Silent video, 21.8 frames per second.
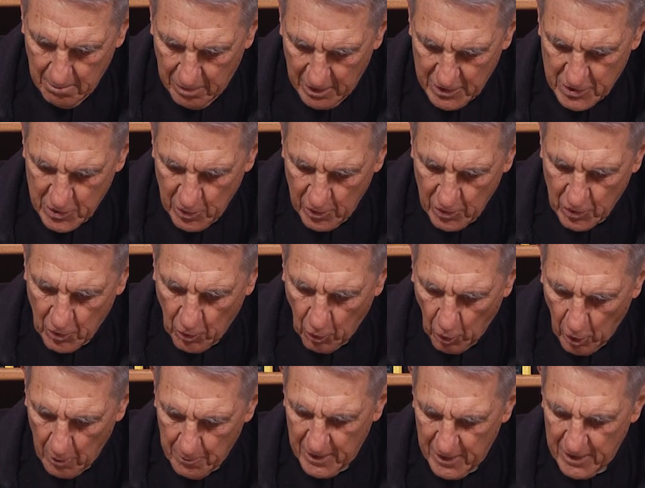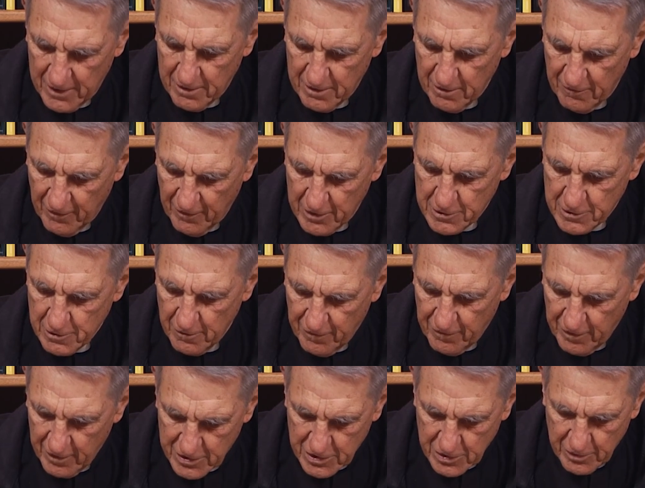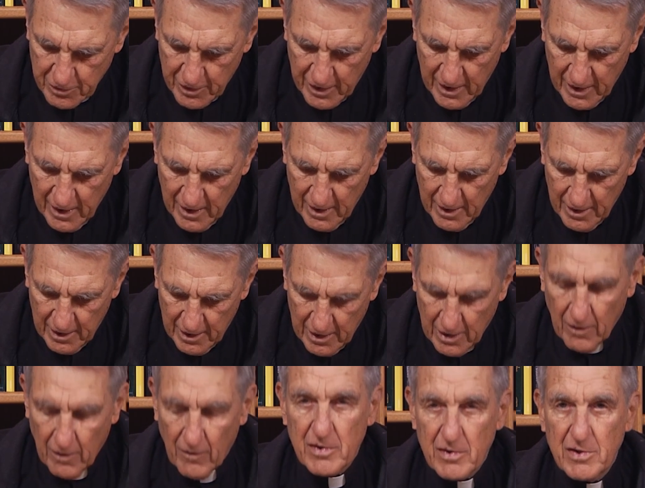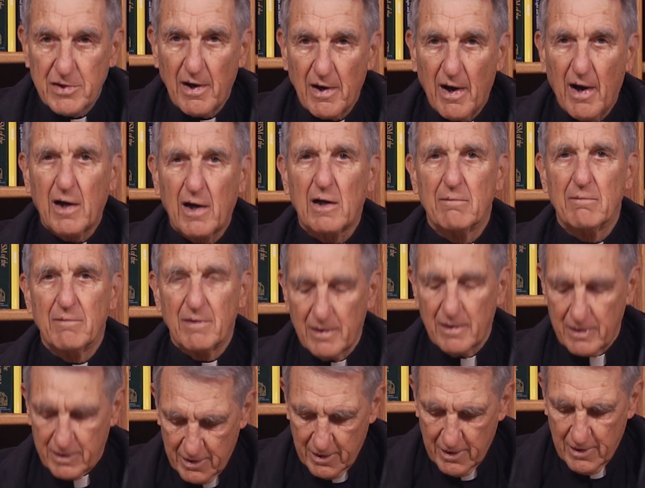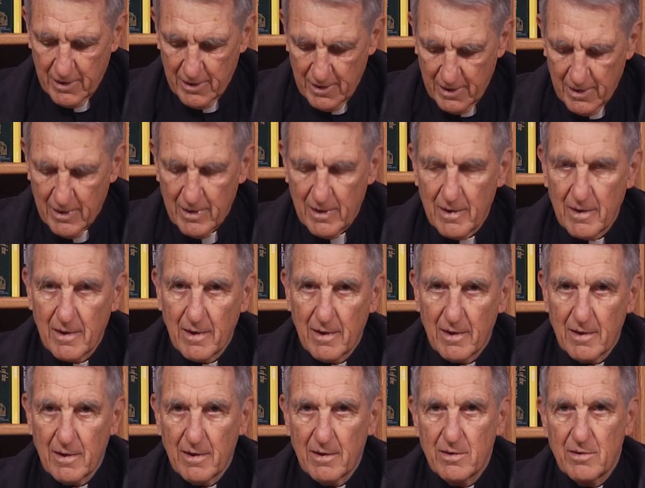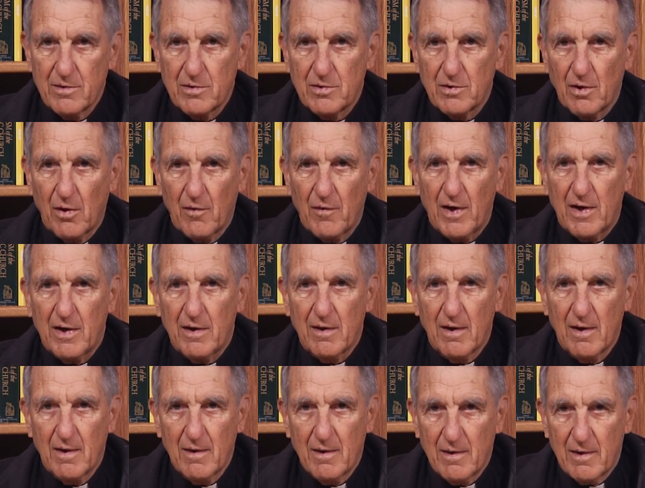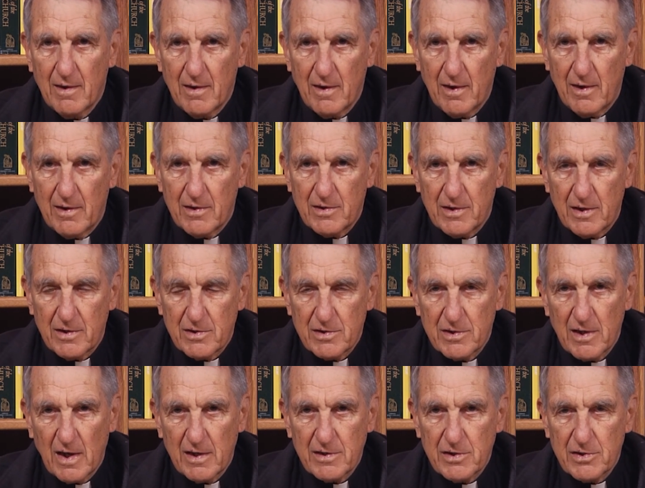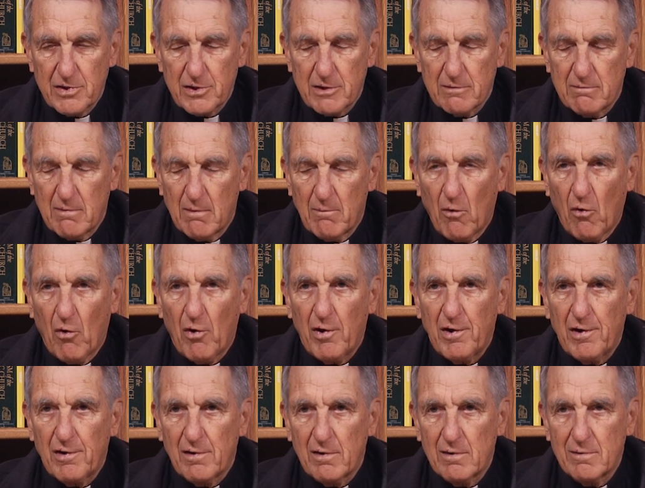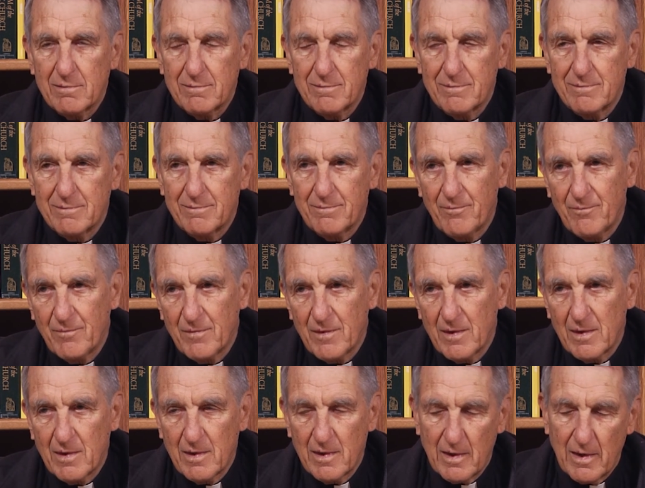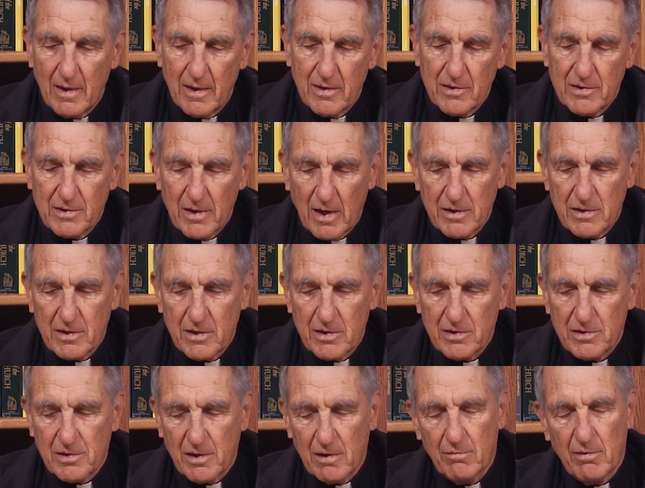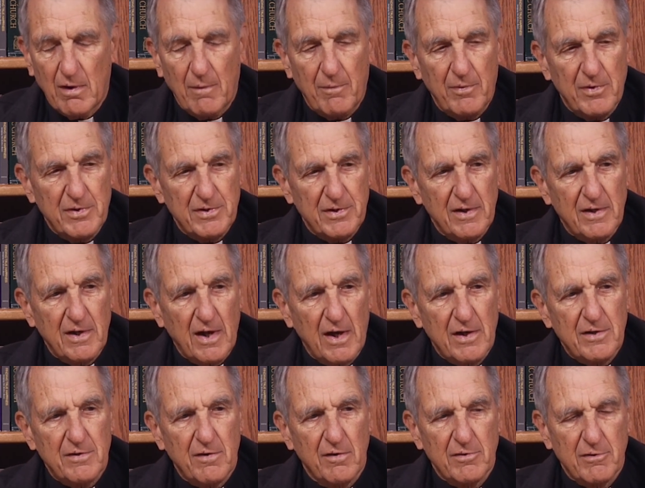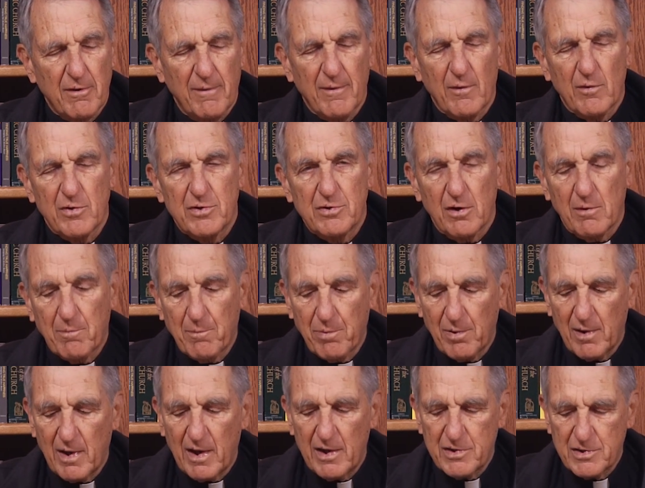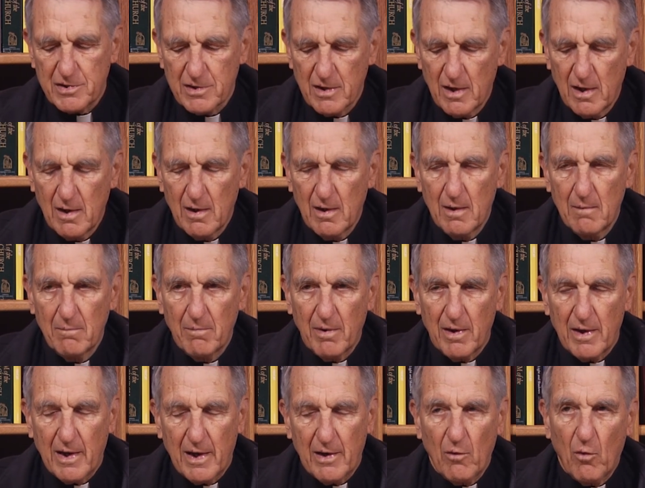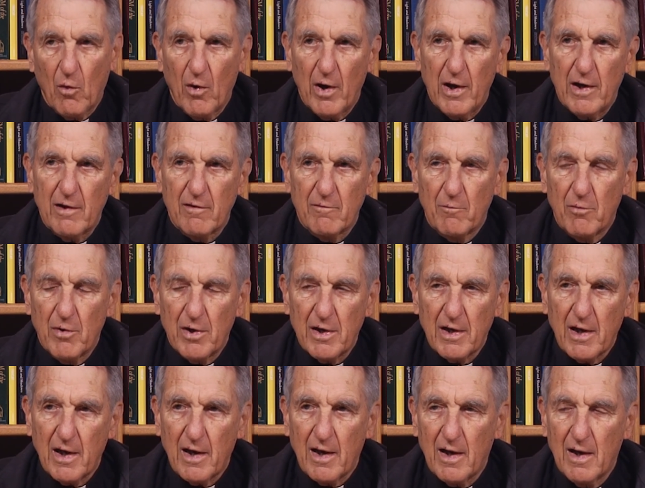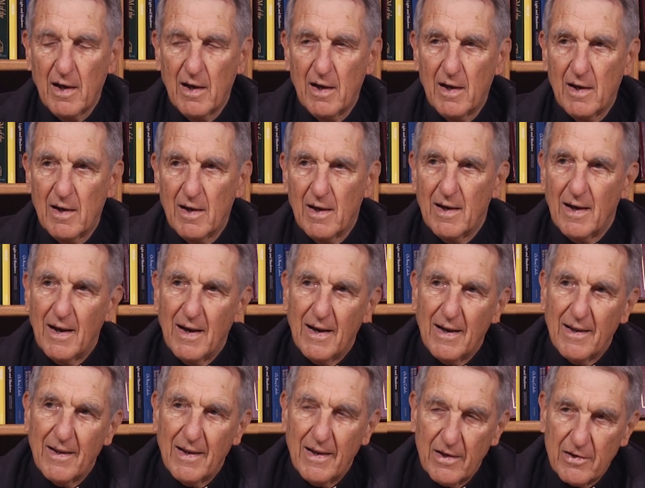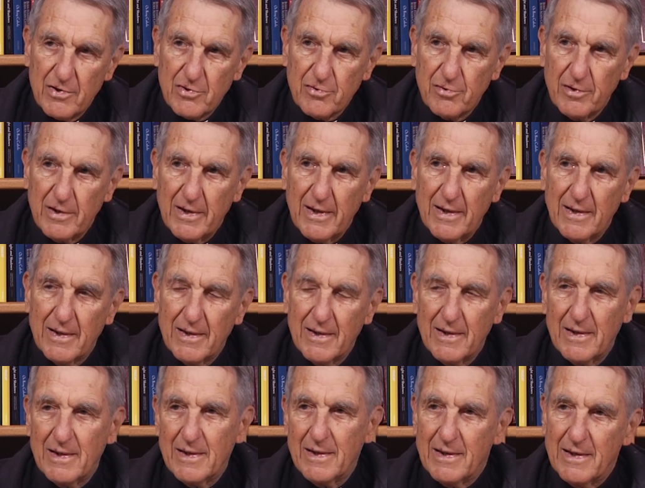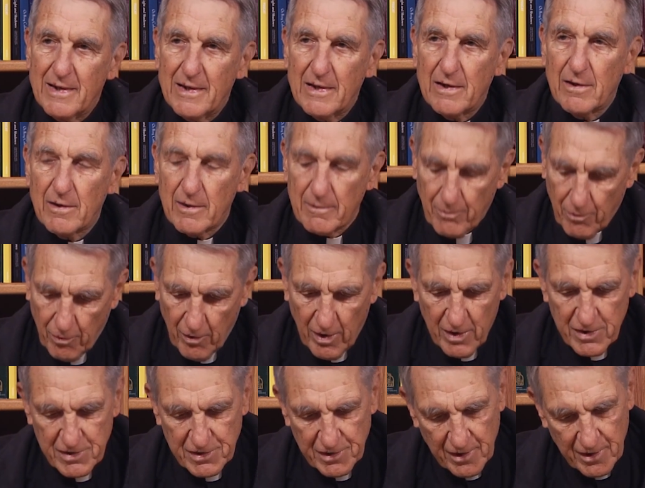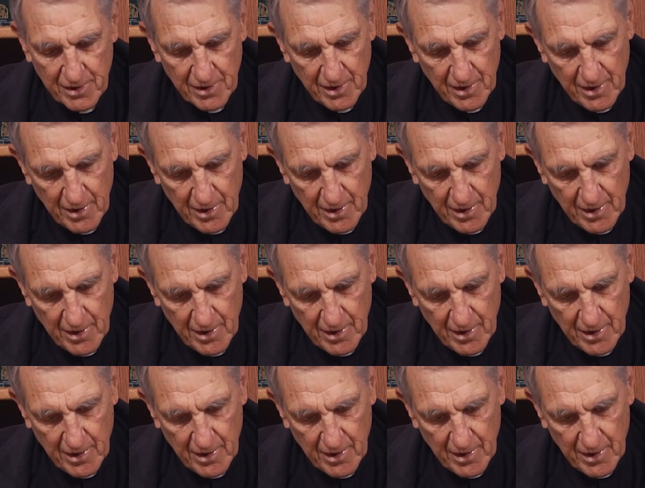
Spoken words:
but to incorporate the events of history into the sacrament, so that it's not just a memorial, it's not just a representation of something which took place, but a way of bringing history into the present.